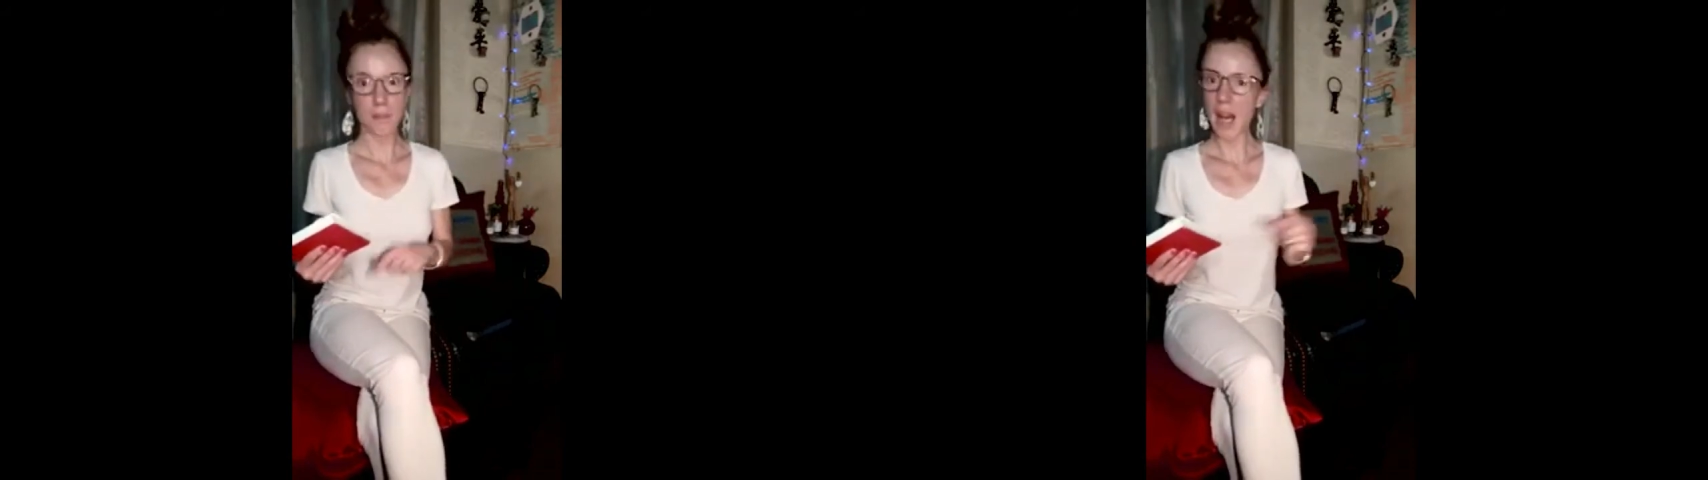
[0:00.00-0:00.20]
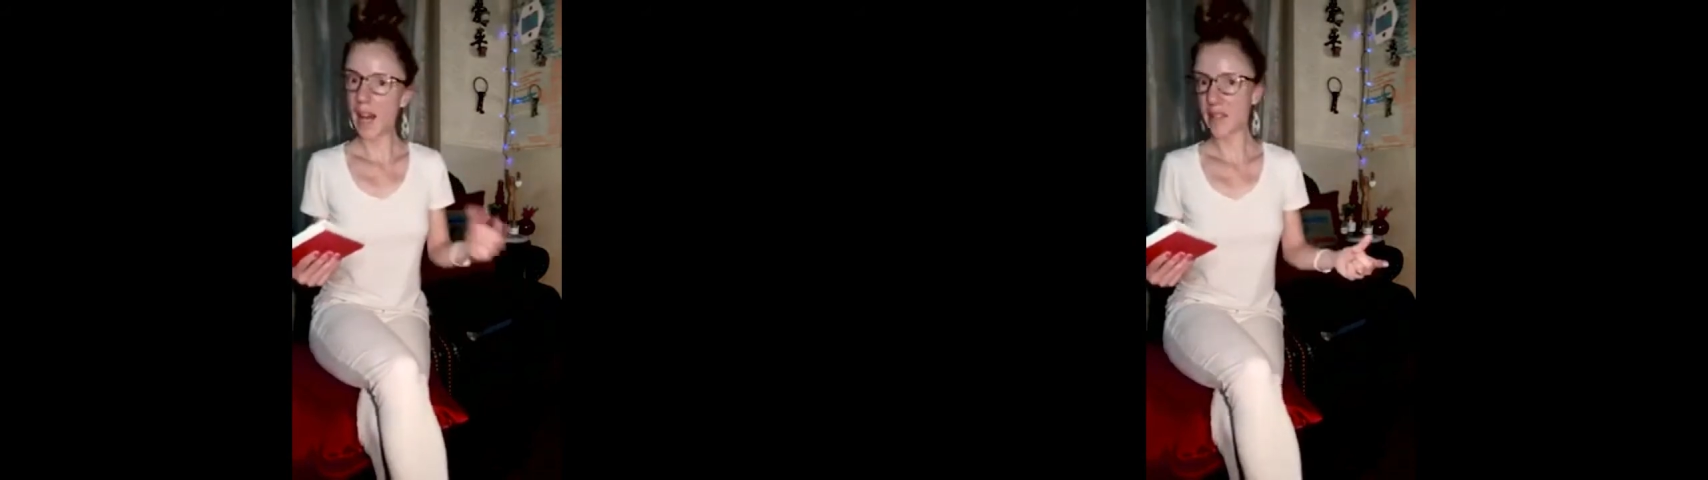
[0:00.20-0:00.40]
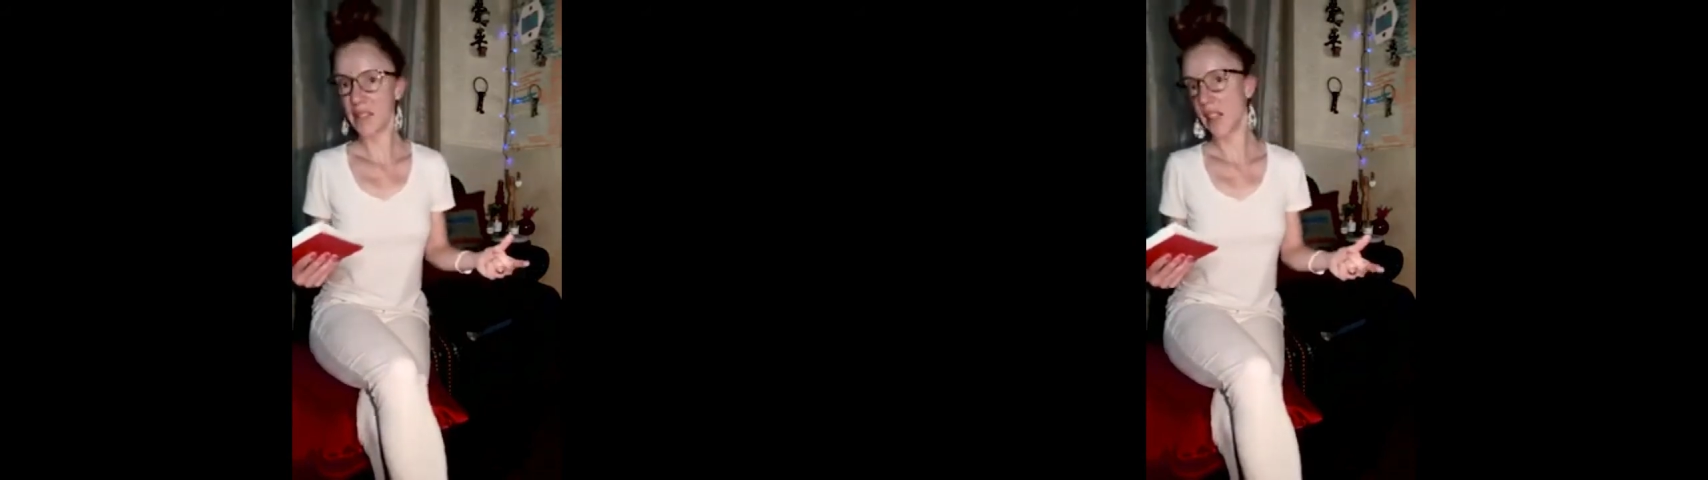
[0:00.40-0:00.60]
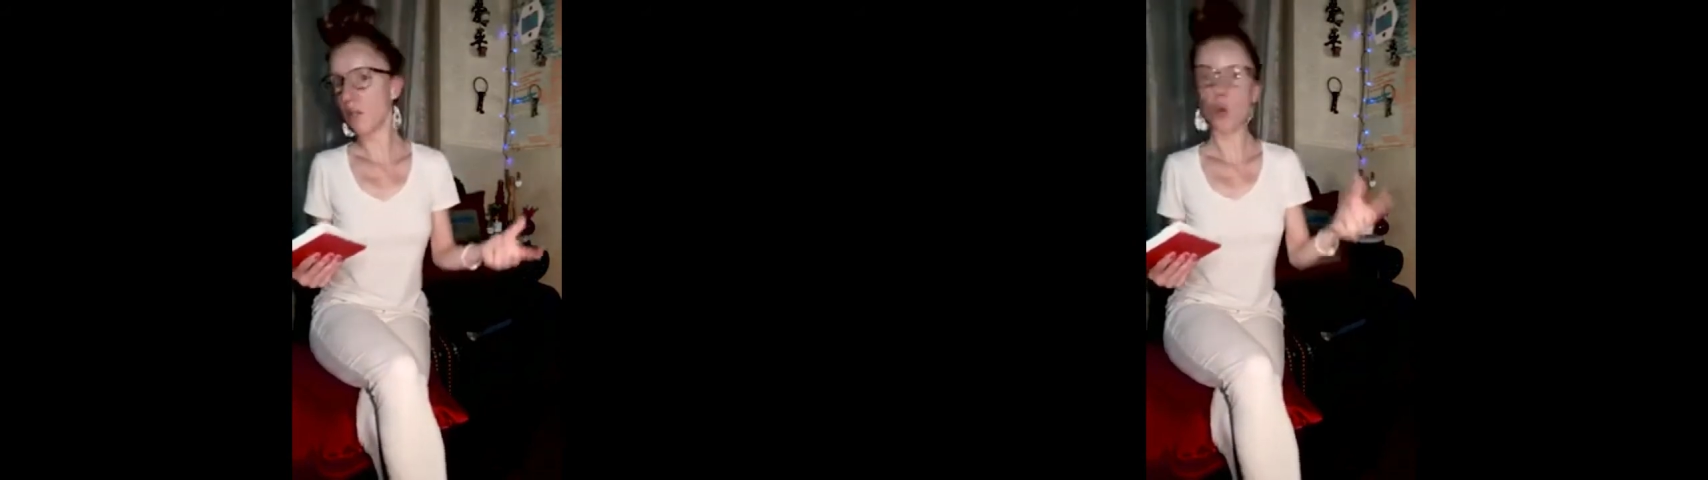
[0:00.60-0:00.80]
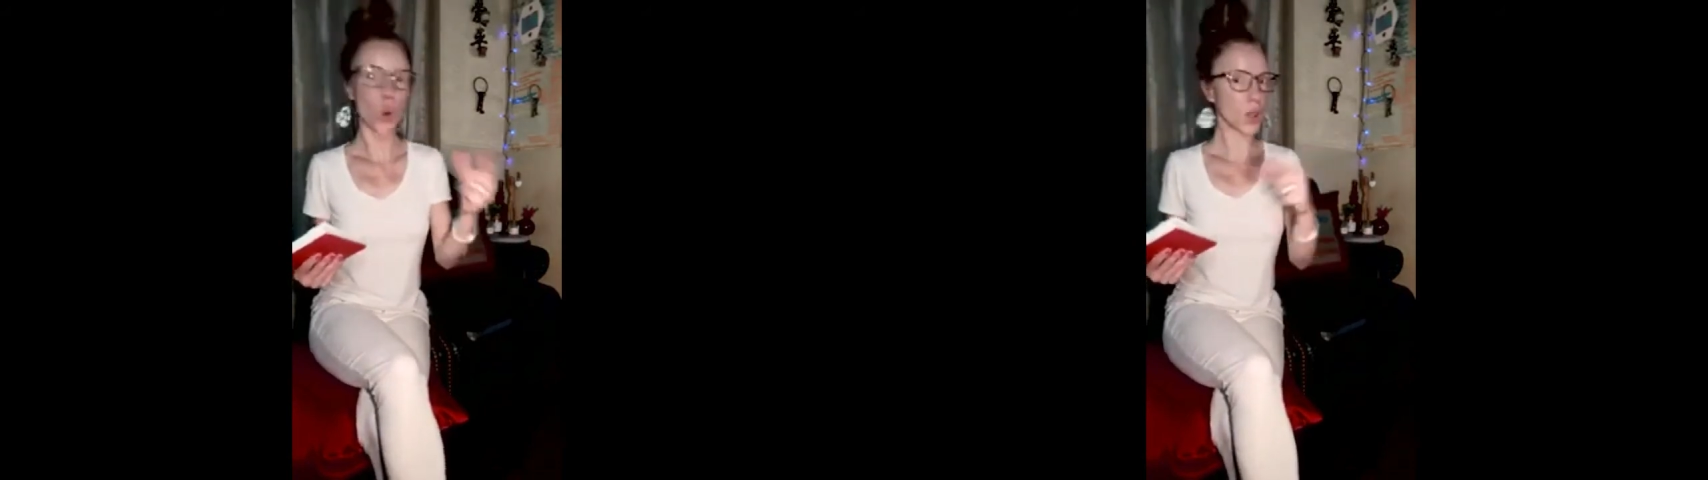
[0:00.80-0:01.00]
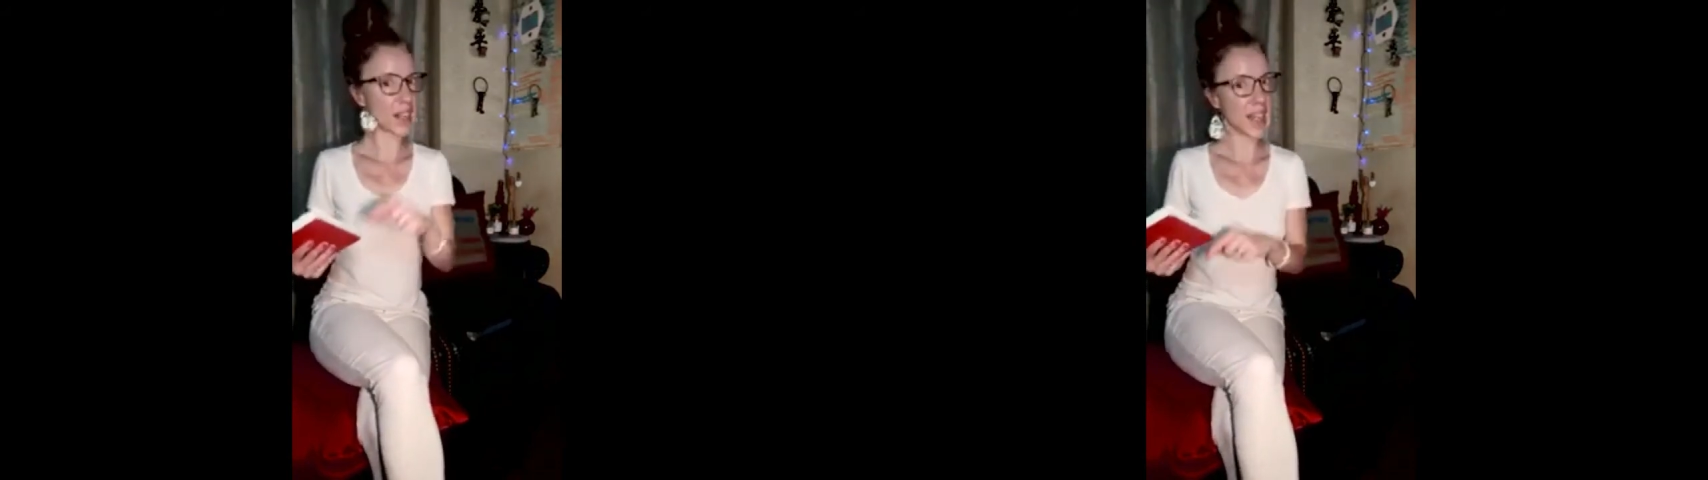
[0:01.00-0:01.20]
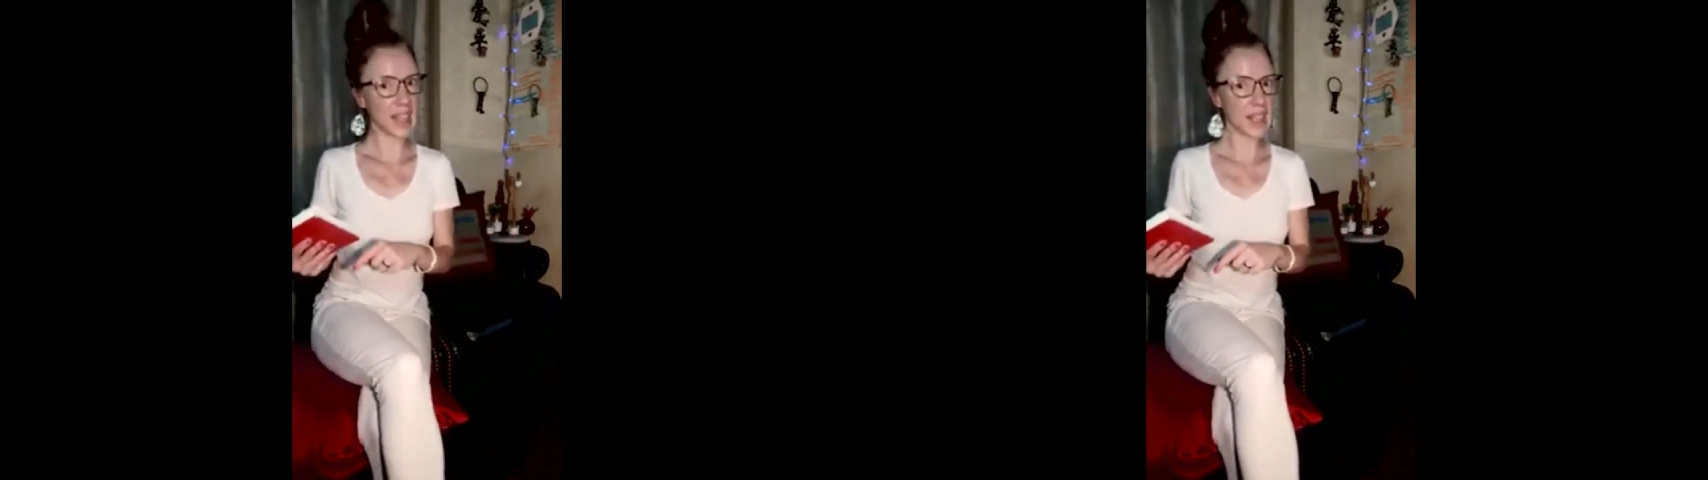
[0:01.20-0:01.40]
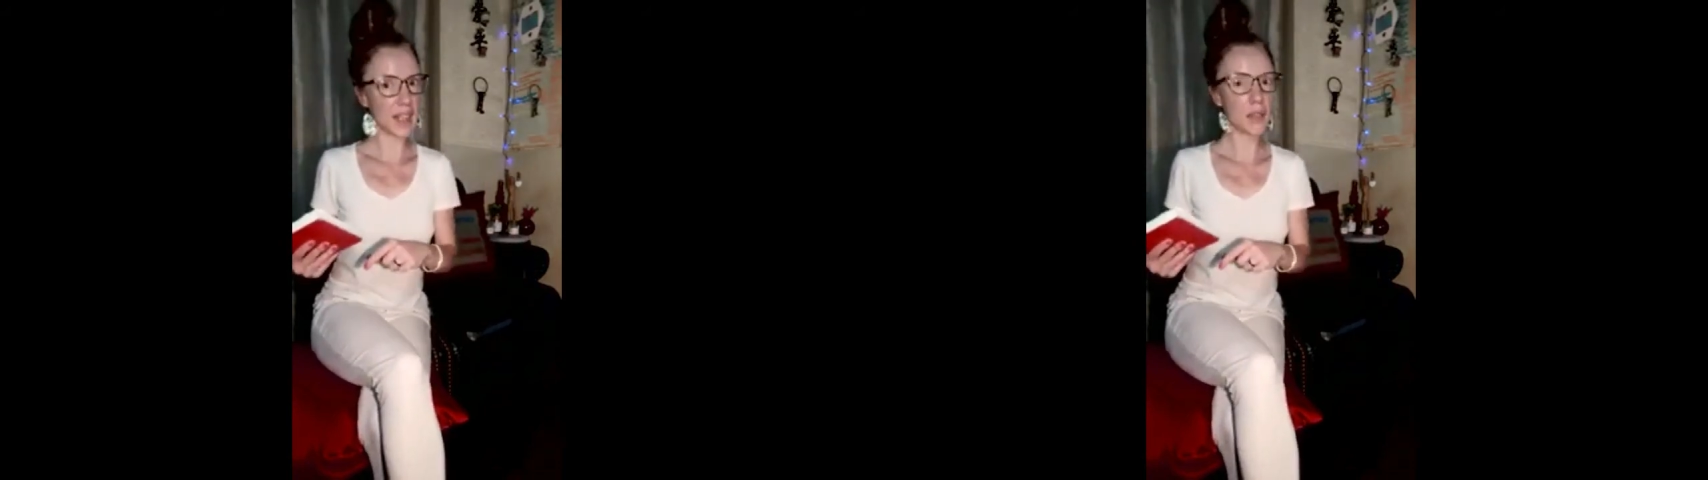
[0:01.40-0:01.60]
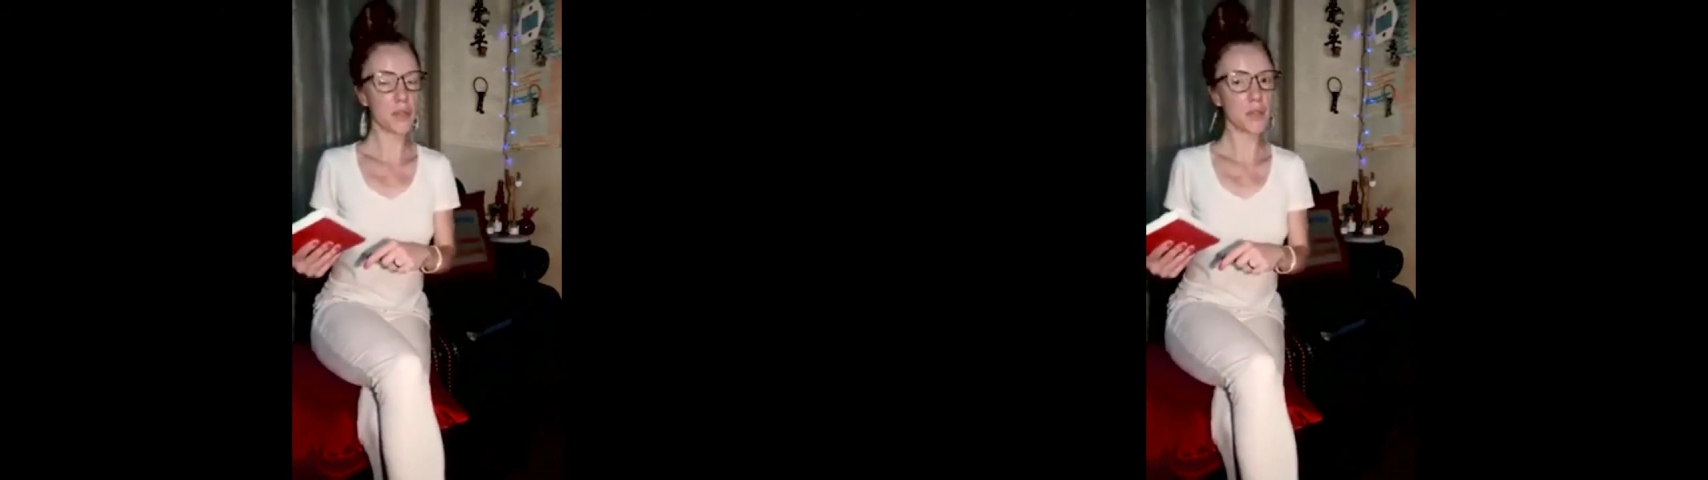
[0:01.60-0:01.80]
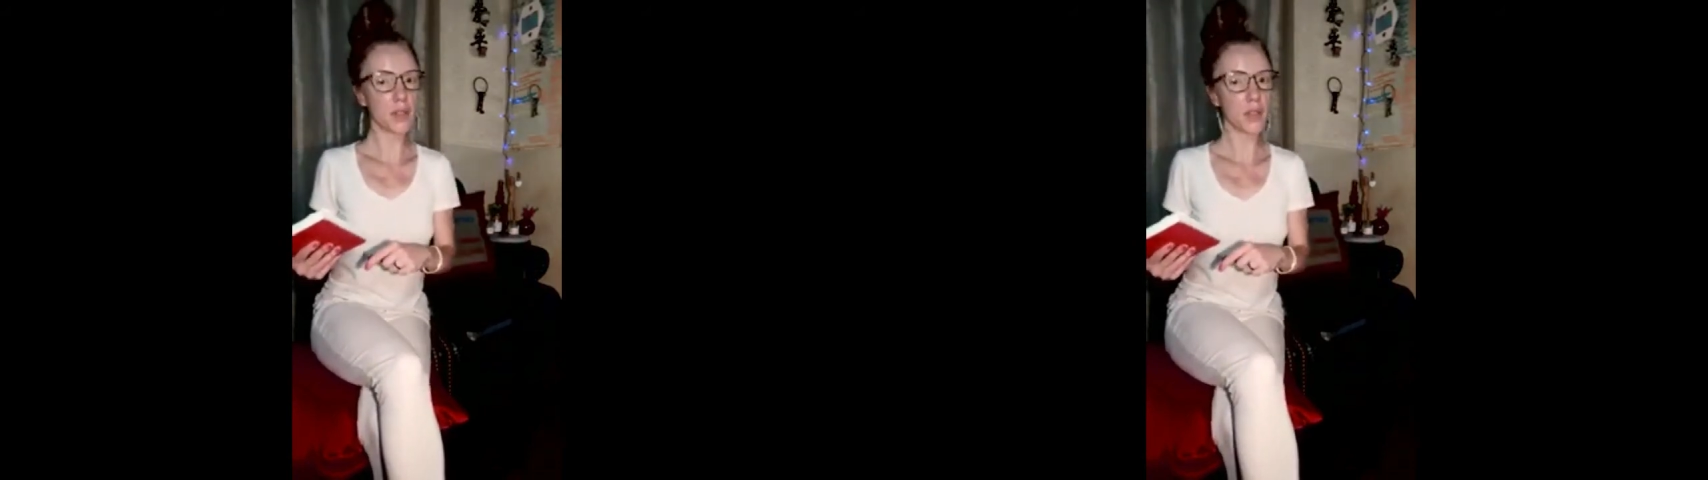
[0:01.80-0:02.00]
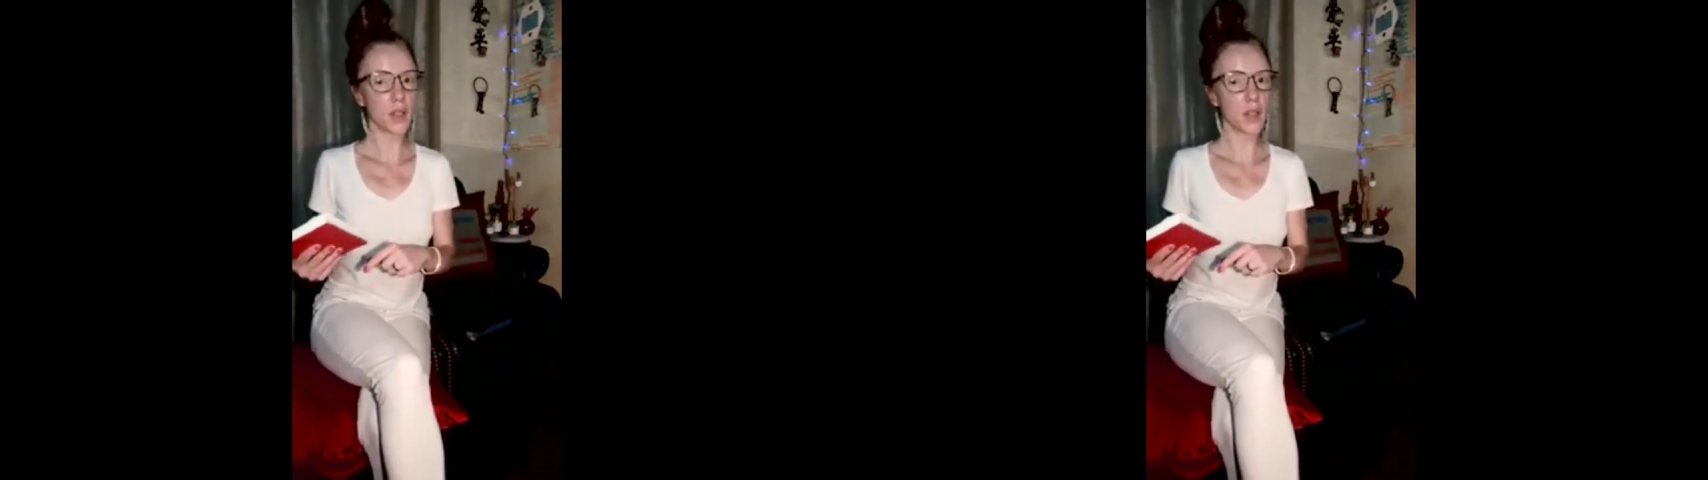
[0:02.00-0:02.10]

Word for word: positive or negative